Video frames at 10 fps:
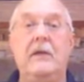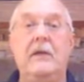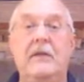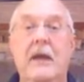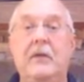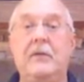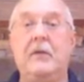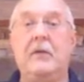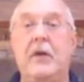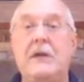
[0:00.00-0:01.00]
Examples
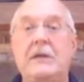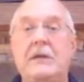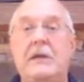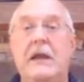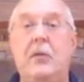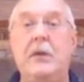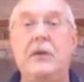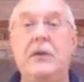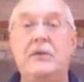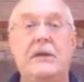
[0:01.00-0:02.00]
from project data will be
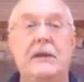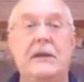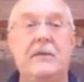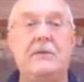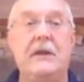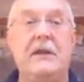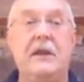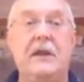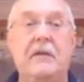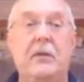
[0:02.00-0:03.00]
used to demonstrate
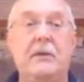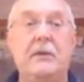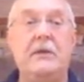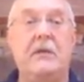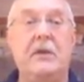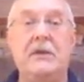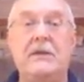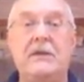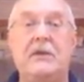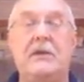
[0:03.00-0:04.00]
the influence of
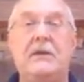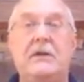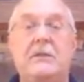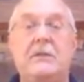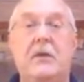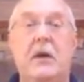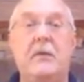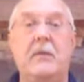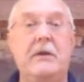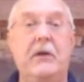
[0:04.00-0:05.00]
multi-sectional assessment
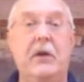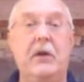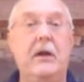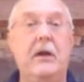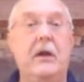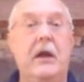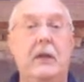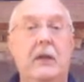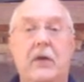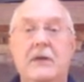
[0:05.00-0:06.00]
on material
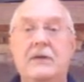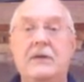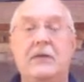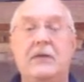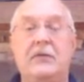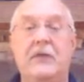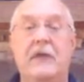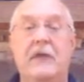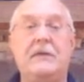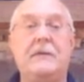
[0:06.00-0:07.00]
and project schedule
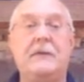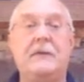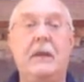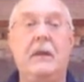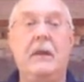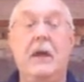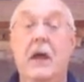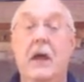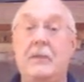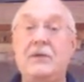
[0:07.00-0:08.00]
savings.
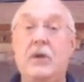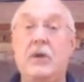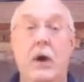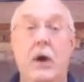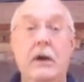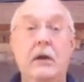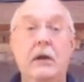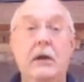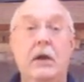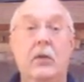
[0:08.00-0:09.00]
Episode 1
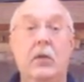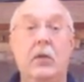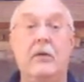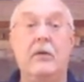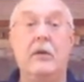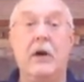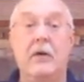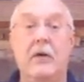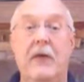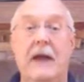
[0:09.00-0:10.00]
will cover
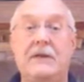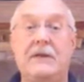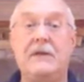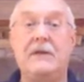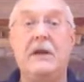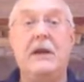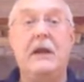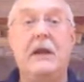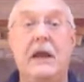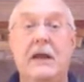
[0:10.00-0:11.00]
current practices,
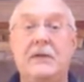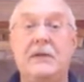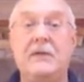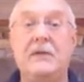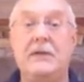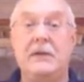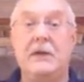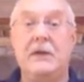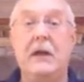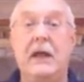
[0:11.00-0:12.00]
industry
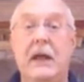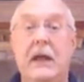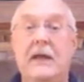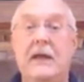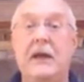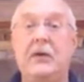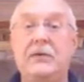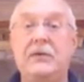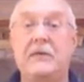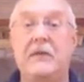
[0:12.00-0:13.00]
position, and technical
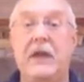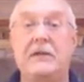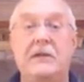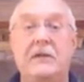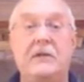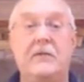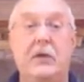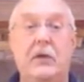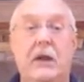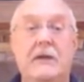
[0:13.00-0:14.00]
justifications for
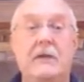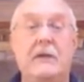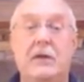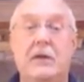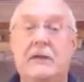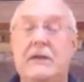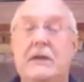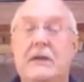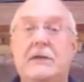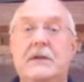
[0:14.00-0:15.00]
utilizing multi-sectional